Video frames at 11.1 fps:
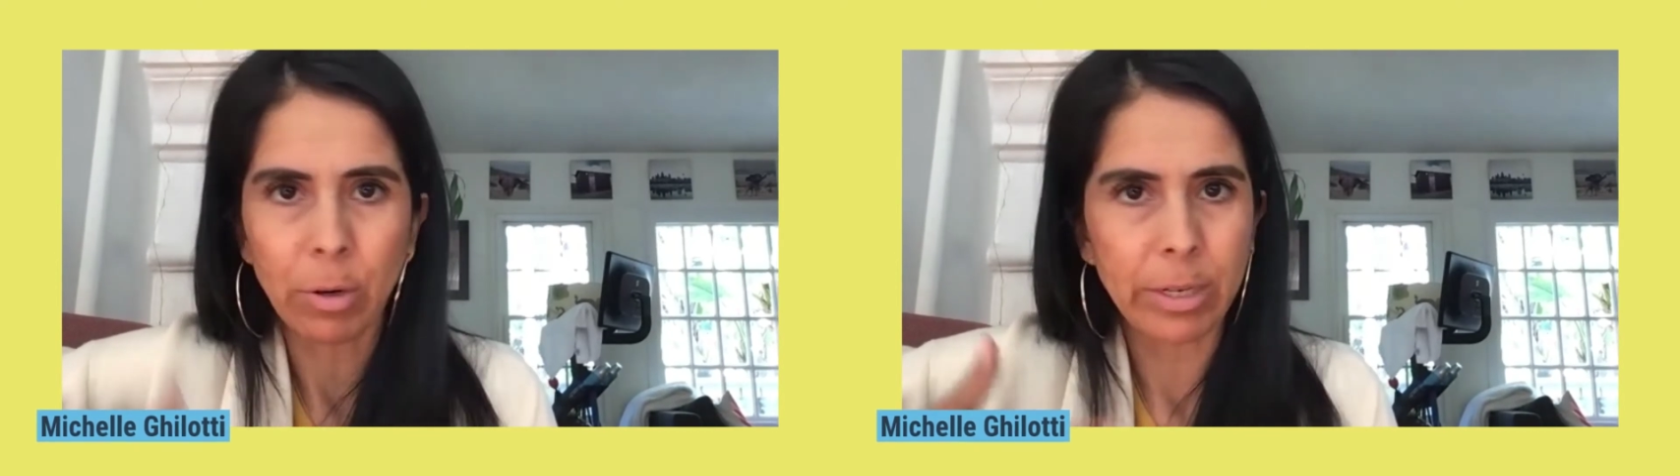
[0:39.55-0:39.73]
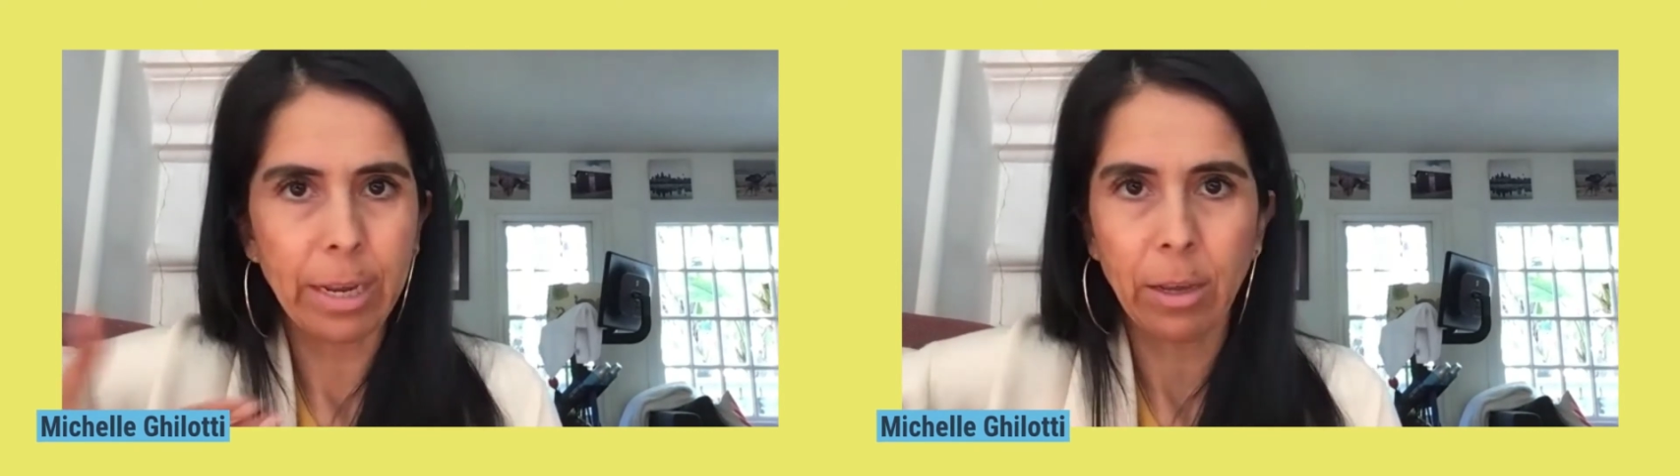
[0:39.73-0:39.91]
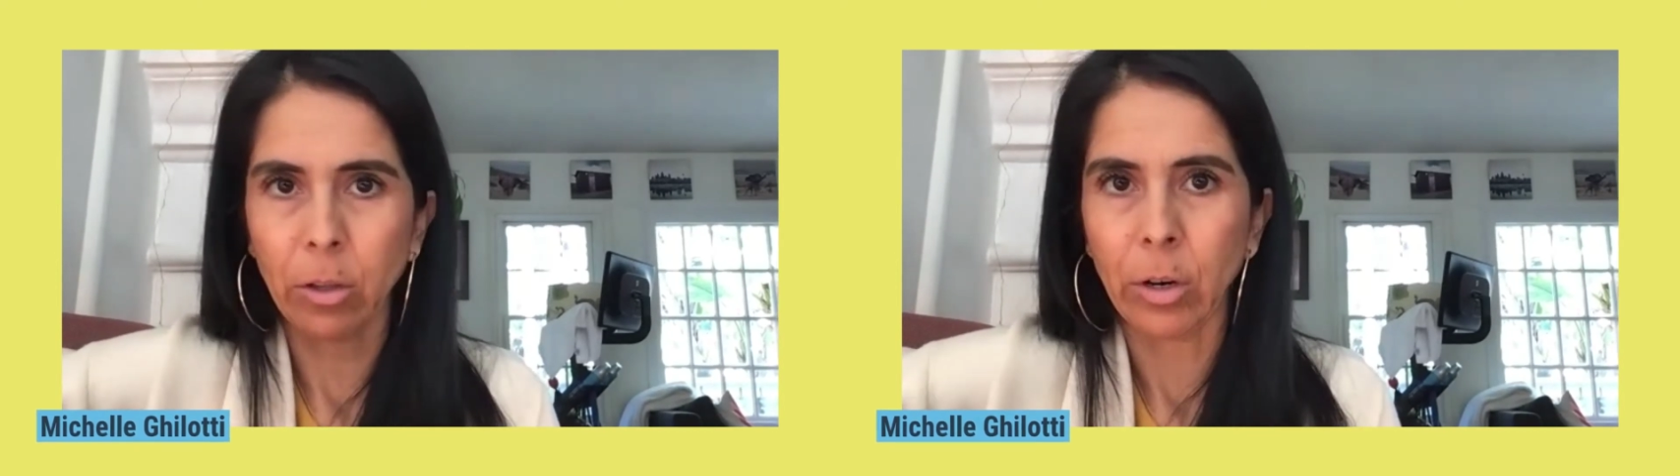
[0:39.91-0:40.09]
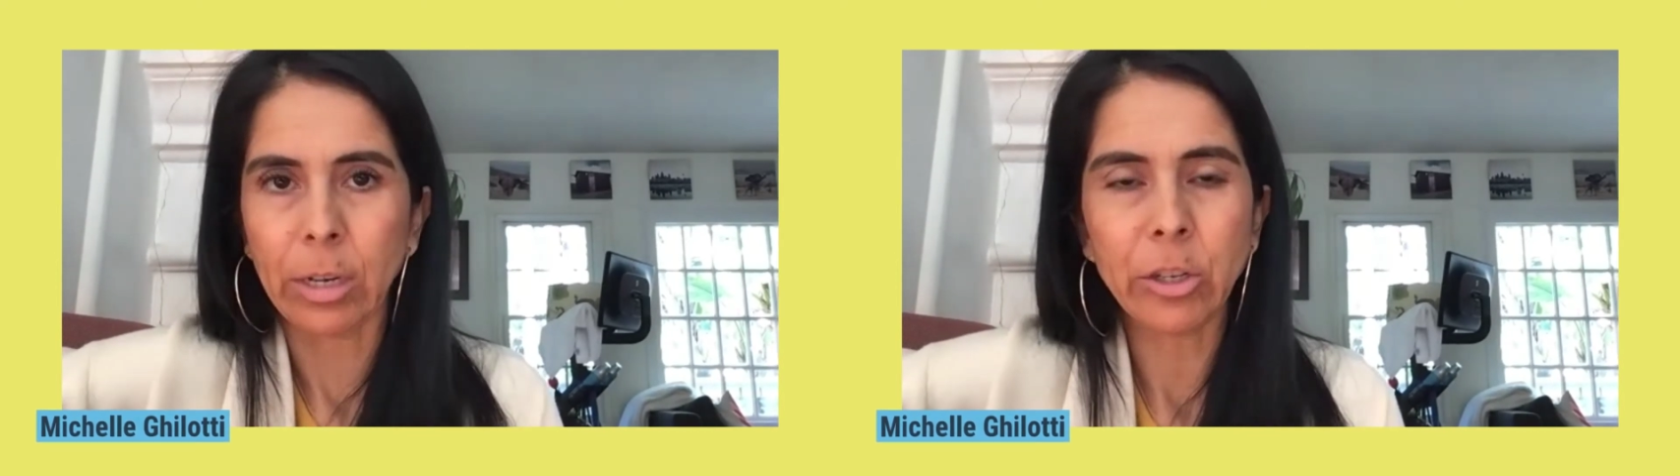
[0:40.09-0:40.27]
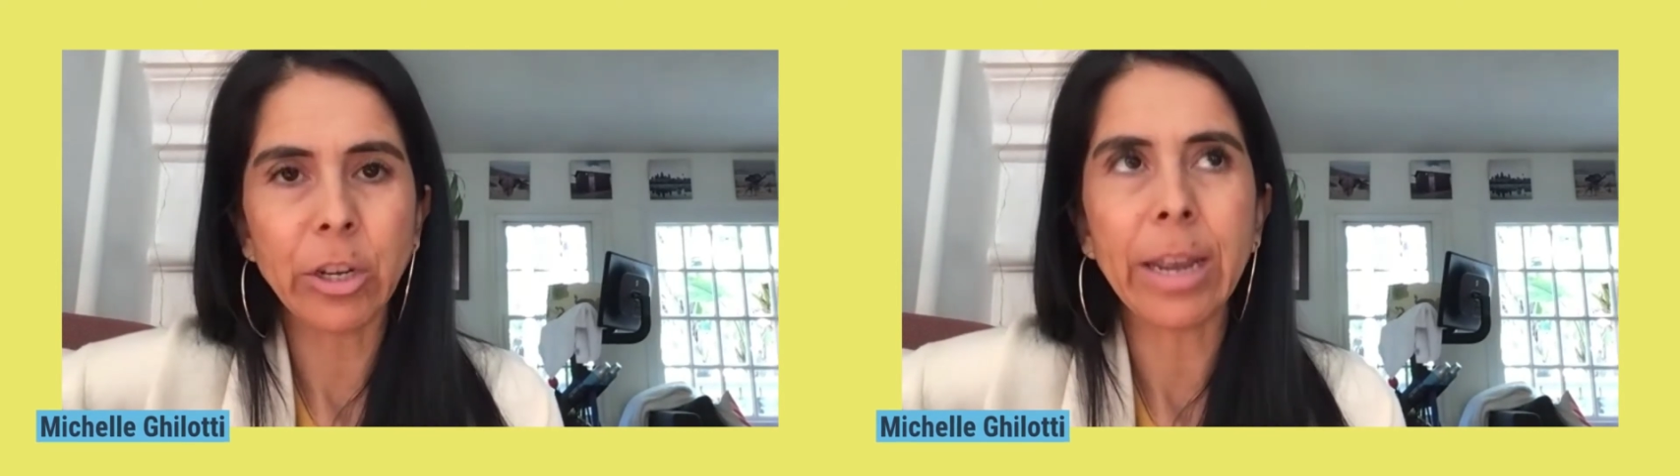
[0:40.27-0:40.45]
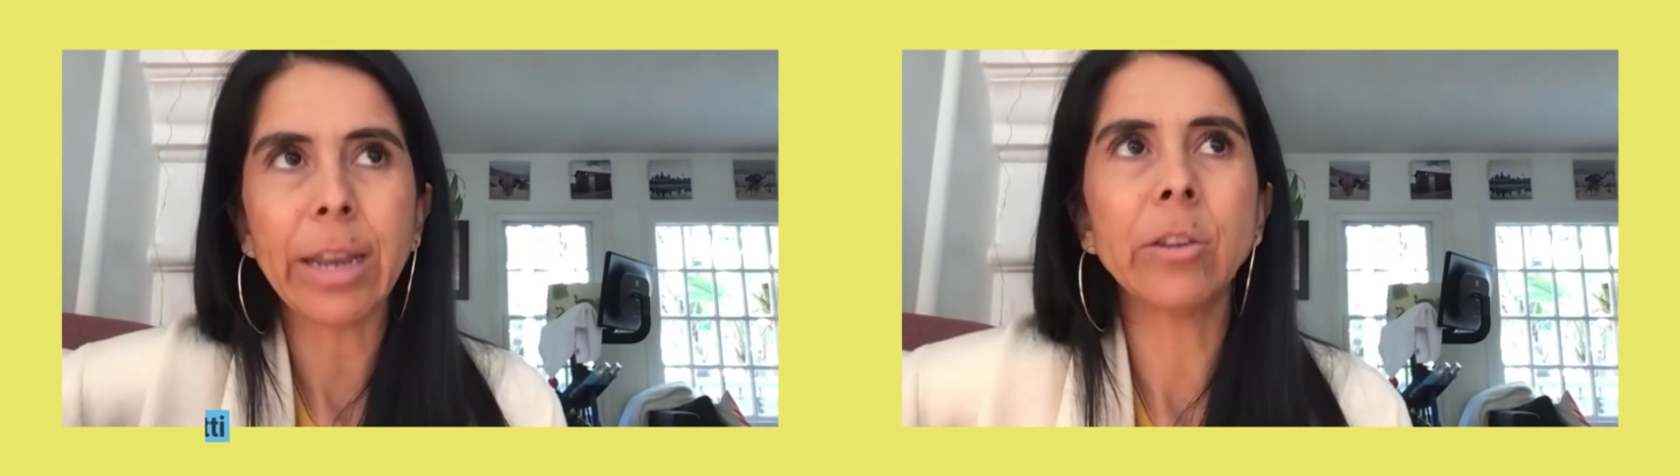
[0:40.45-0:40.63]
particular
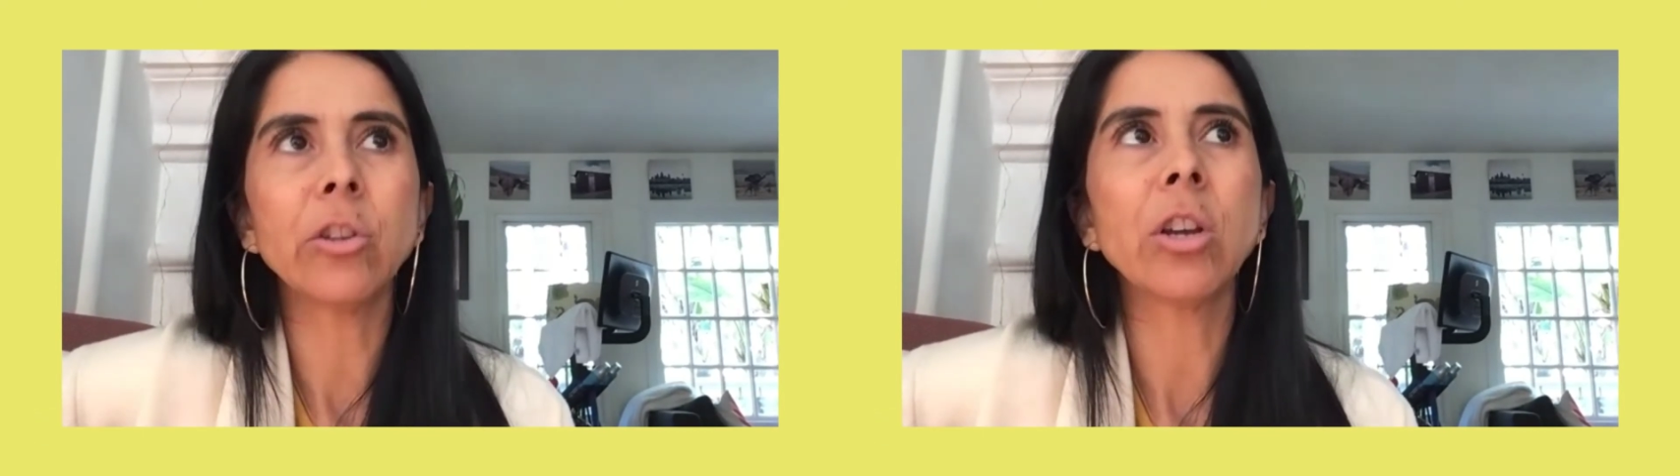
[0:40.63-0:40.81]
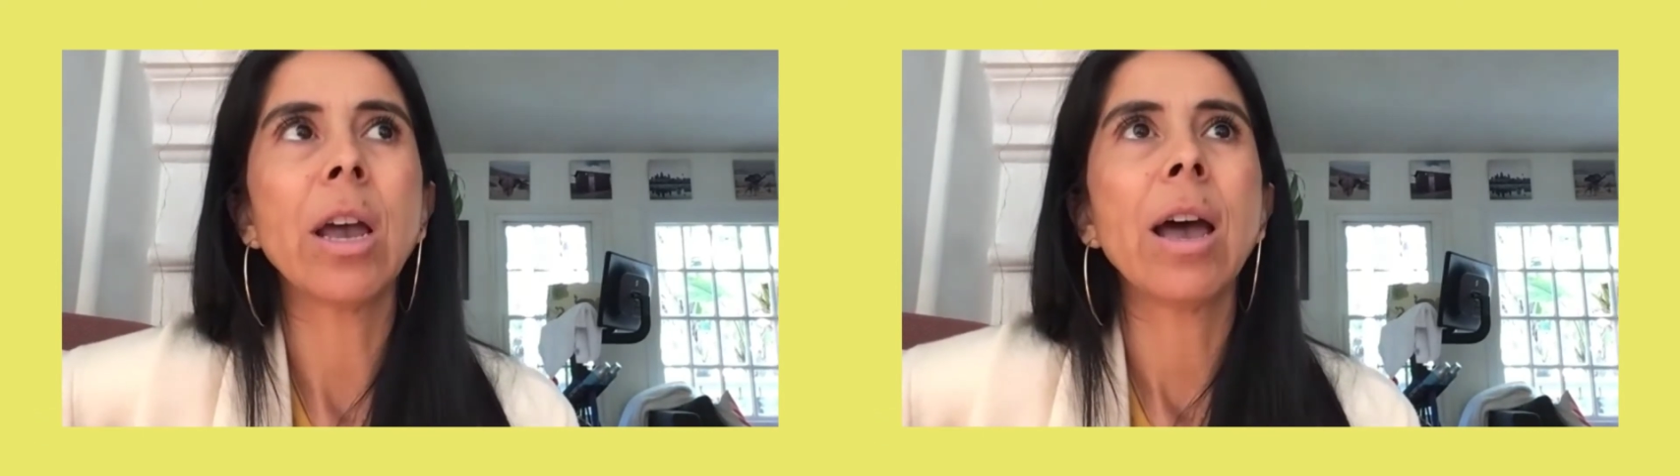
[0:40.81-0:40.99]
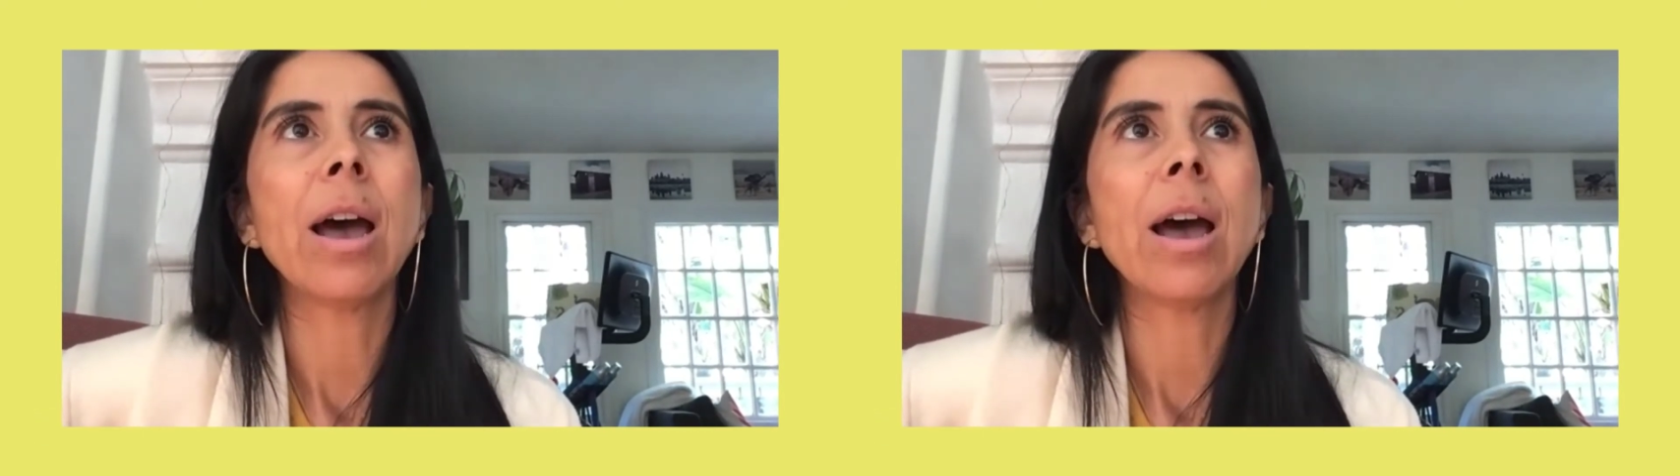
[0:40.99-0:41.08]
exchange.